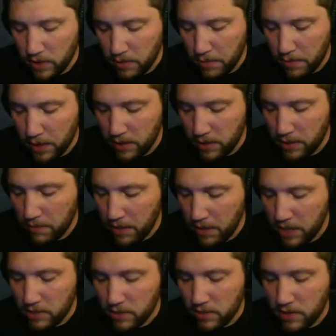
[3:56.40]
But the
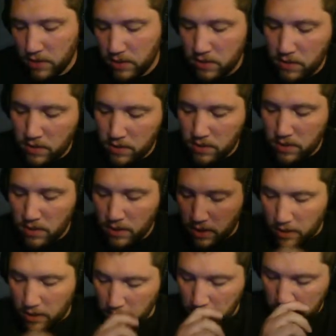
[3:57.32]
major things you can see
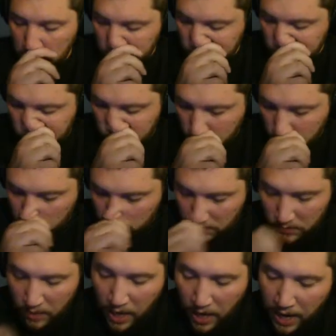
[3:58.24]
here,
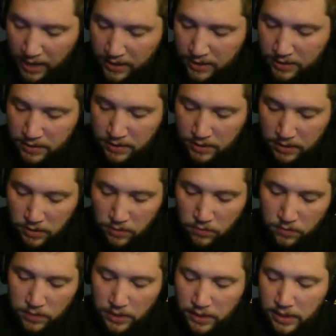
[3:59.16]
I still
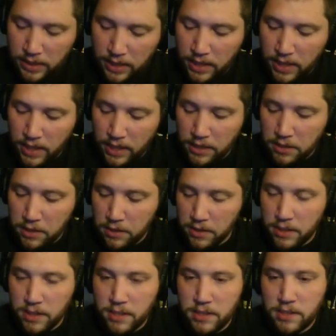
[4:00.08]
really like
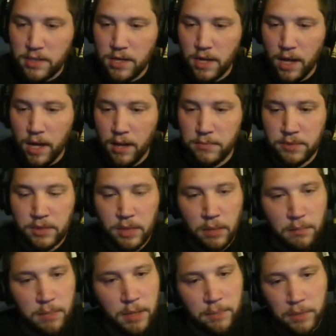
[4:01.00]
Courage.
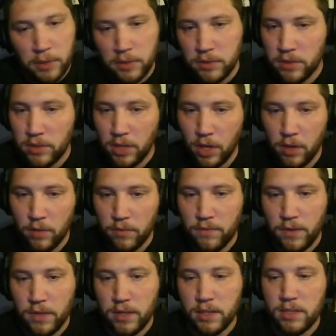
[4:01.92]
Some people don't
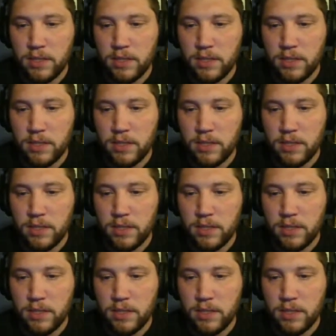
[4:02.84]
feel it's